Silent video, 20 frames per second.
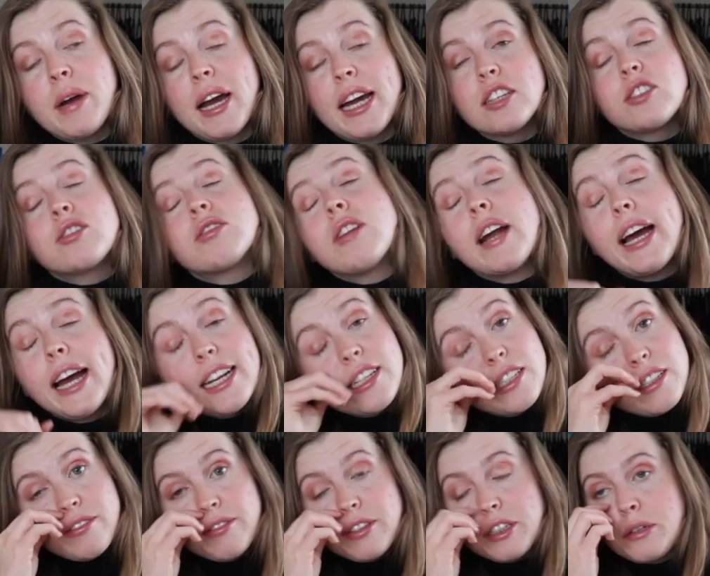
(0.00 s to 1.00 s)
I tried
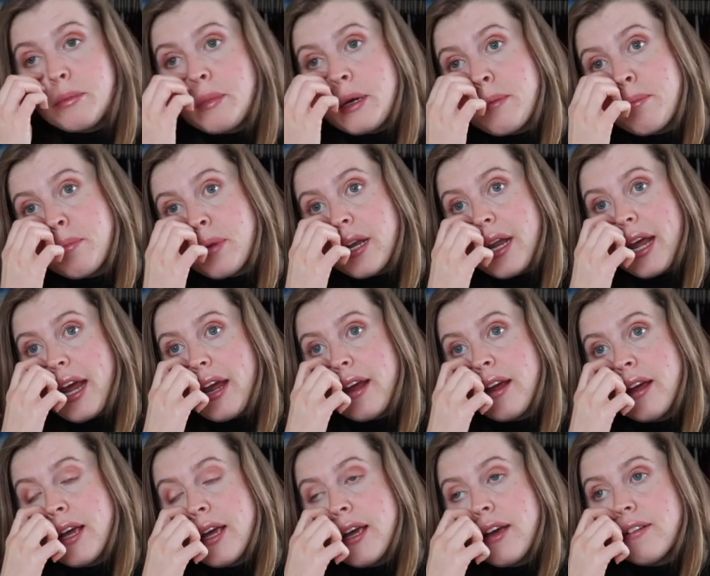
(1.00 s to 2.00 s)
to film it, but I